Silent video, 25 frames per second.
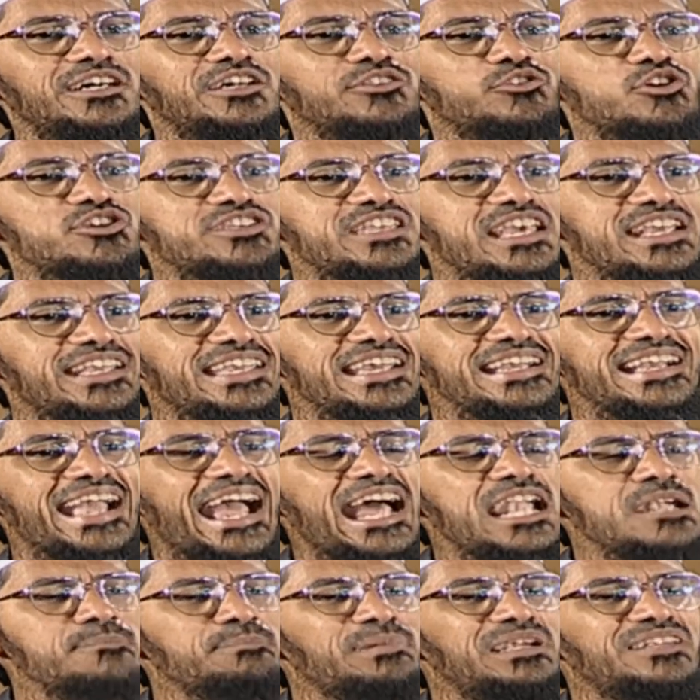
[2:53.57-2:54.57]
So shaking
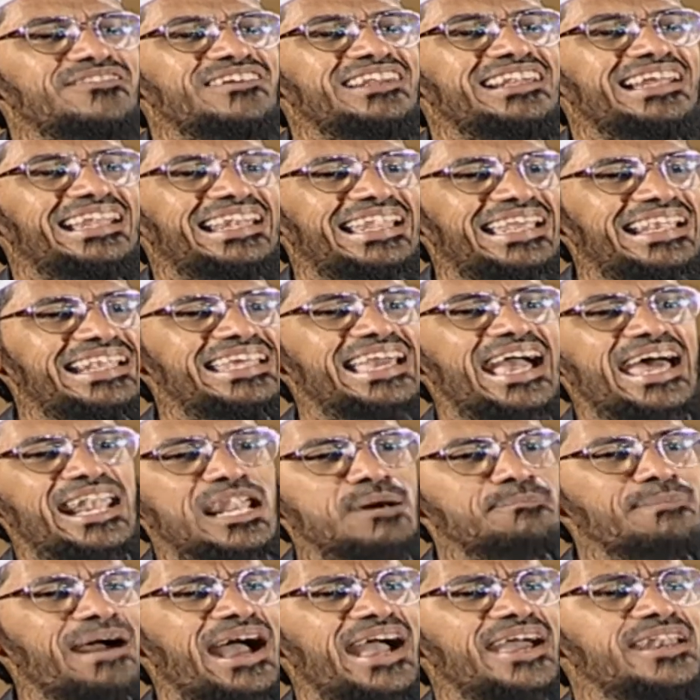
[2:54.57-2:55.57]
hand between a lady and
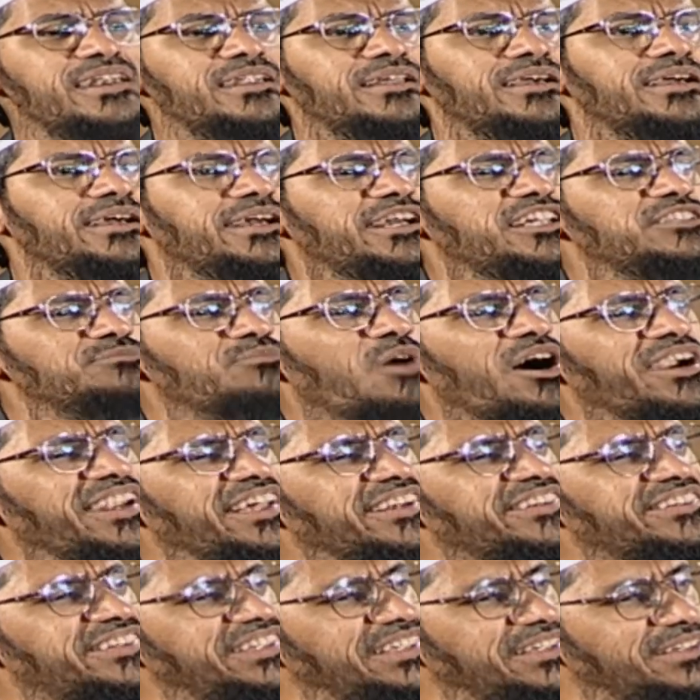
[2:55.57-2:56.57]
a man is
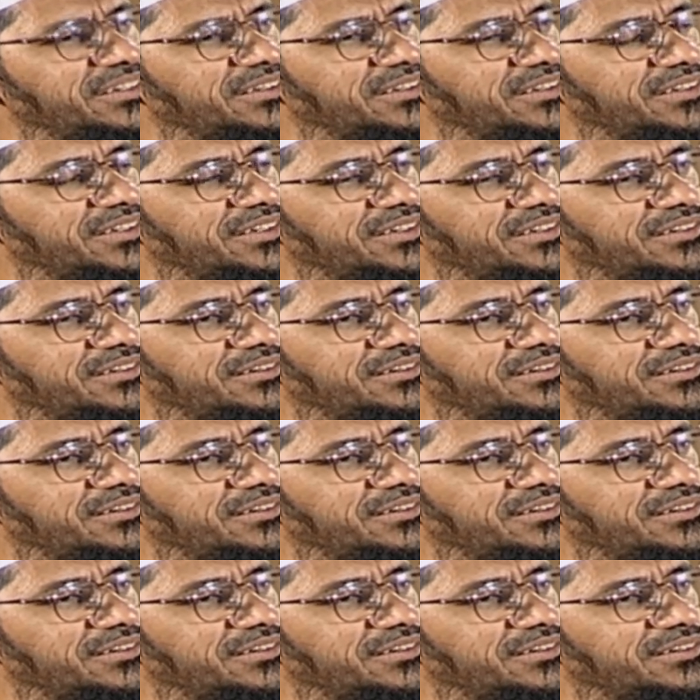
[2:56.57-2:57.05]
modesty.